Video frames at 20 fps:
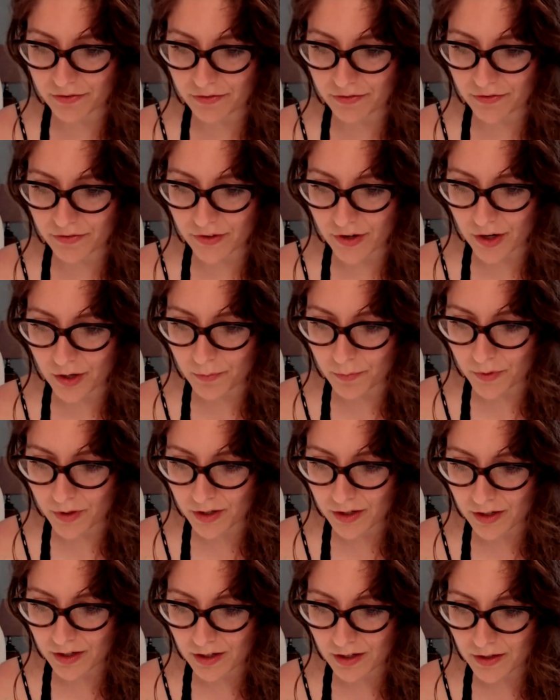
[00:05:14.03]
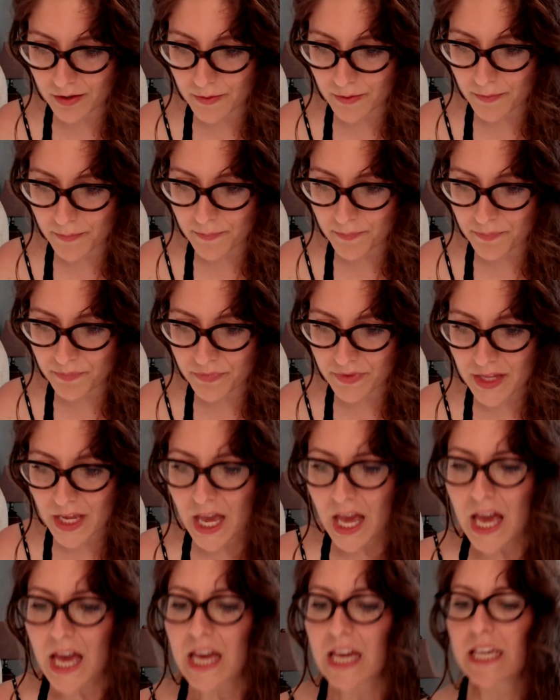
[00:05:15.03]
anime centered farm.
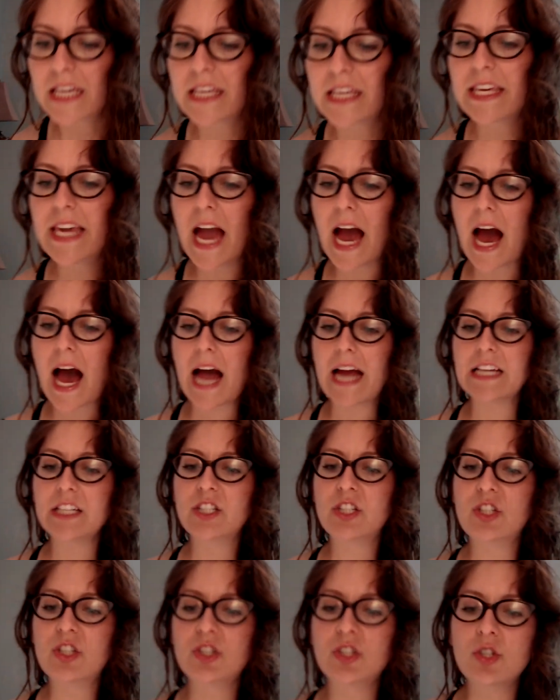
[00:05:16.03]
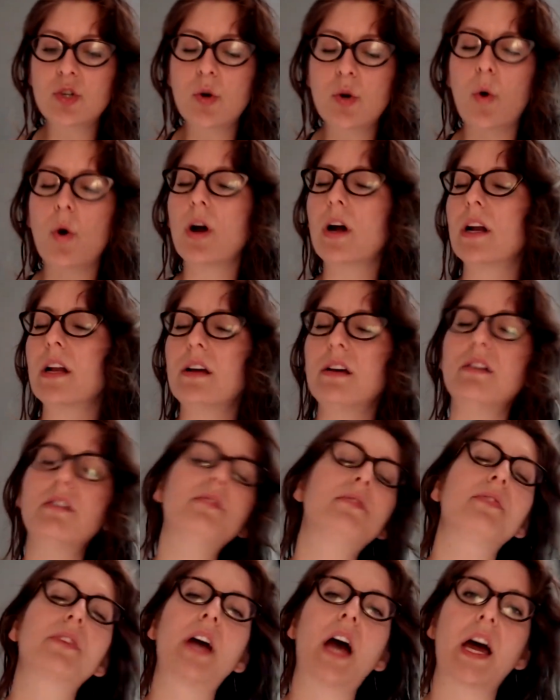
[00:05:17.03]
Yeah, I
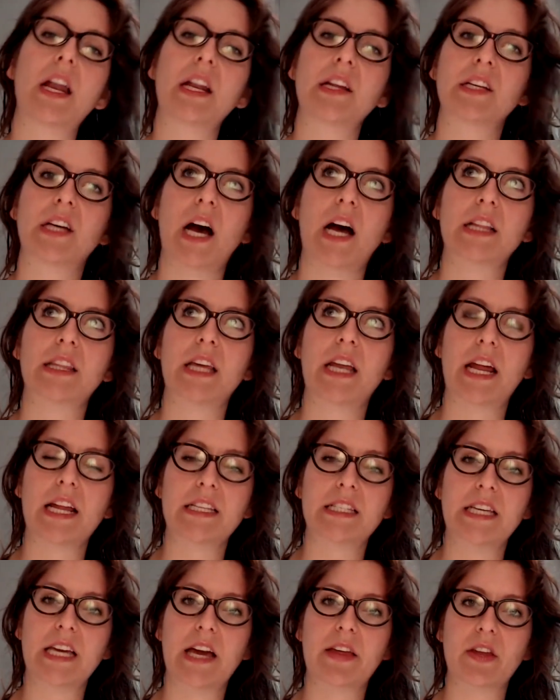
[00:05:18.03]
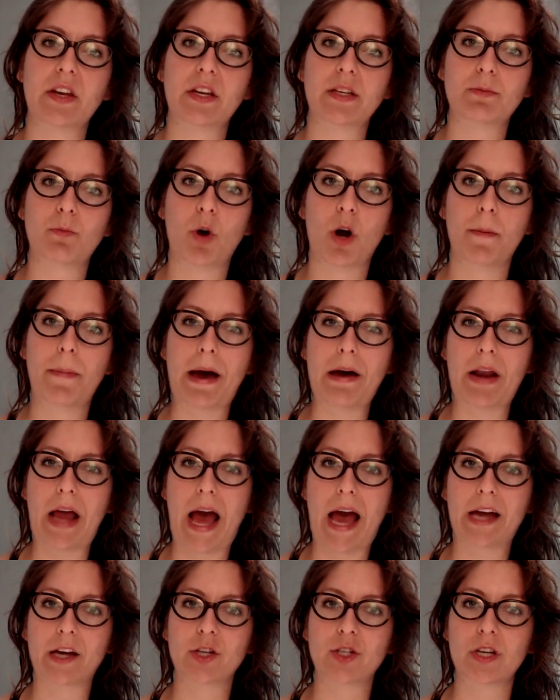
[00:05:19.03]
sort of kind of got that idea that it's more about
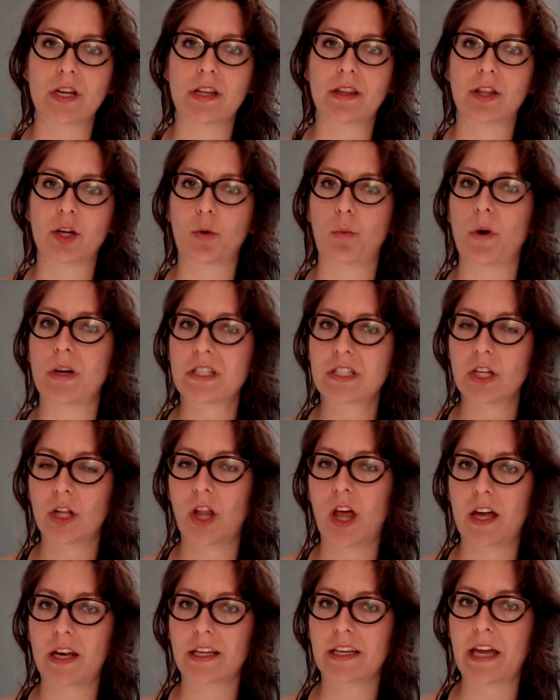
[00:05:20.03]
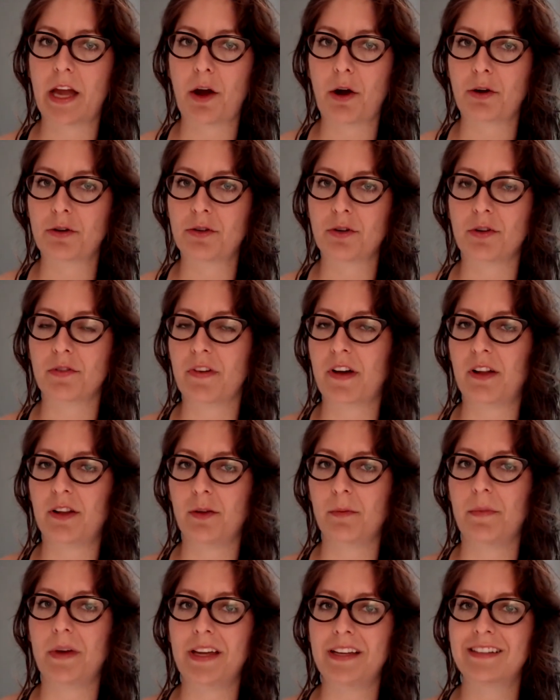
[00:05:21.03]
action. There wasn't a lot of character
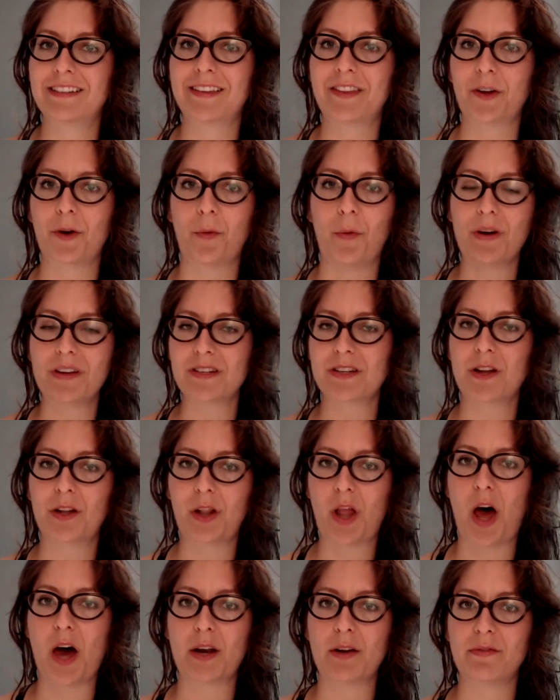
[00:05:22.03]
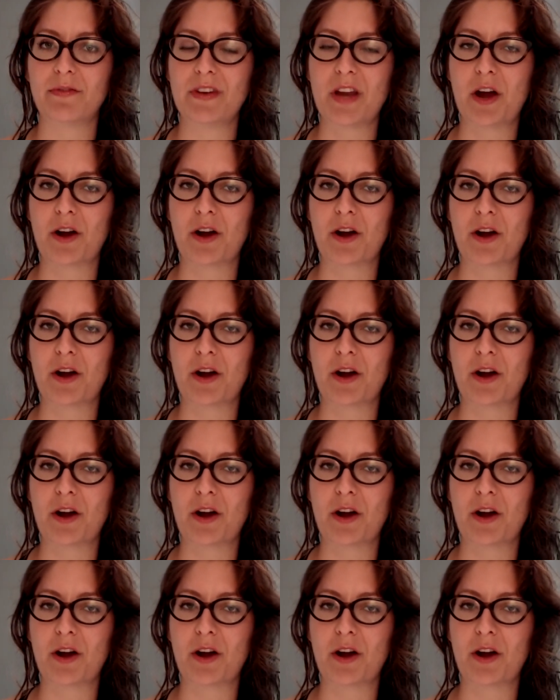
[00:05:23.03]
development. There wasn't a lot of narrative